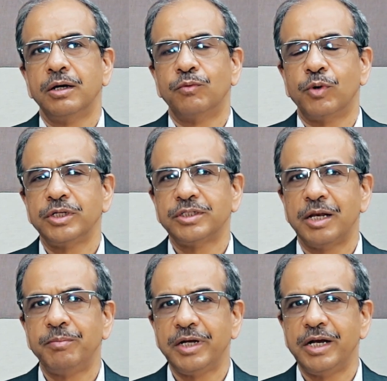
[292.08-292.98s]
what is
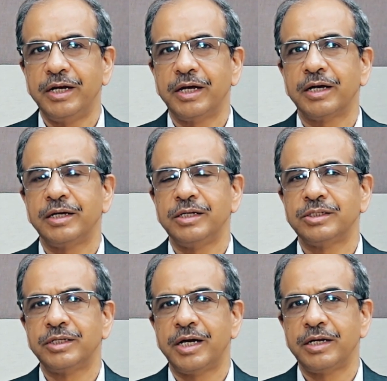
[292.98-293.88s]
helping India
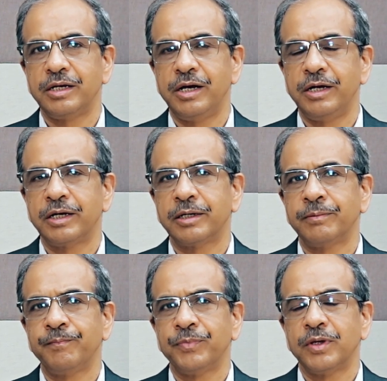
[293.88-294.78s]
is that in
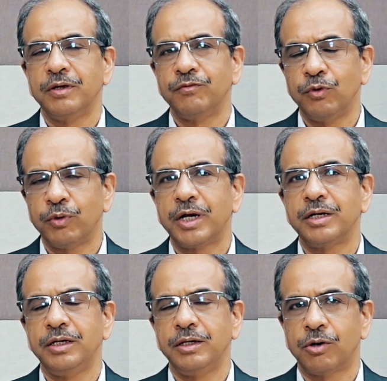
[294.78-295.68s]
India, if you look
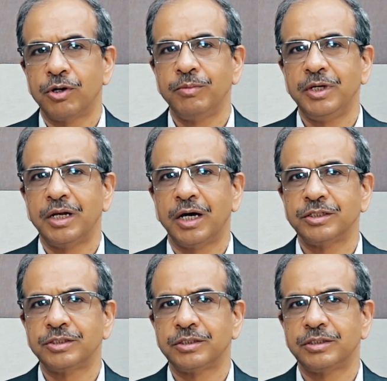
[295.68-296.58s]
at the economy
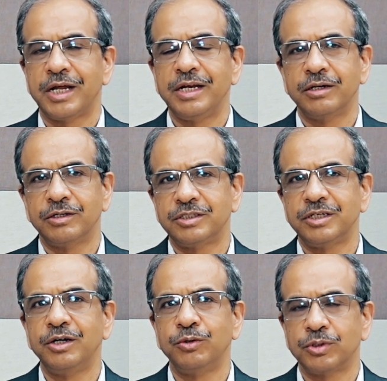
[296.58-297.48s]
last 10 years
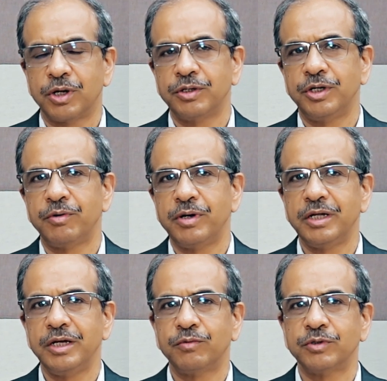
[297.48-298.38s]
till
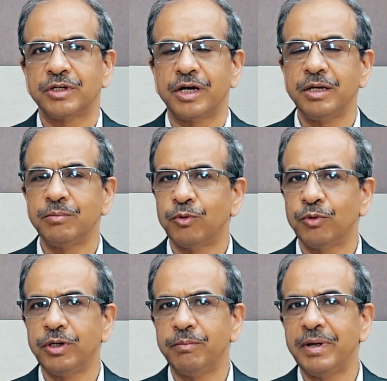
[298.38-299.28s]
2020, it was running
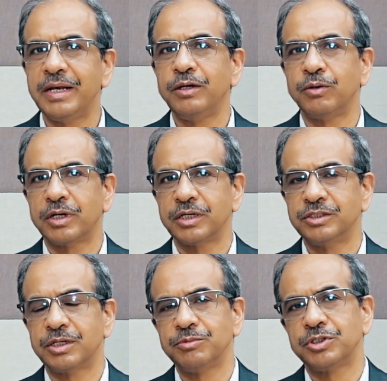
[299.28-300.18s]
only mainly on
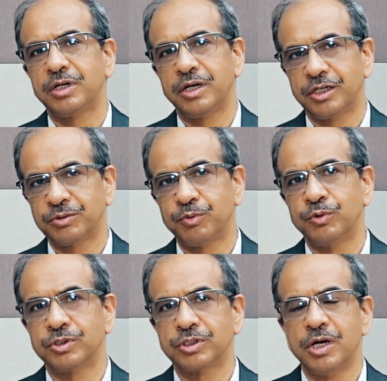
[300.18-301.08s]
consumption and
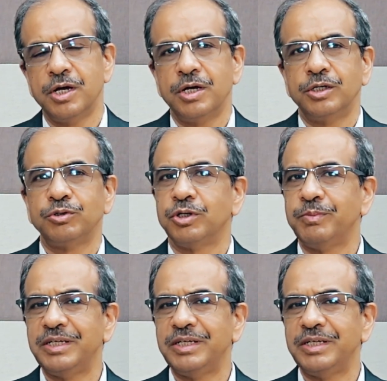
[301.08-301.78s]
exports. So it was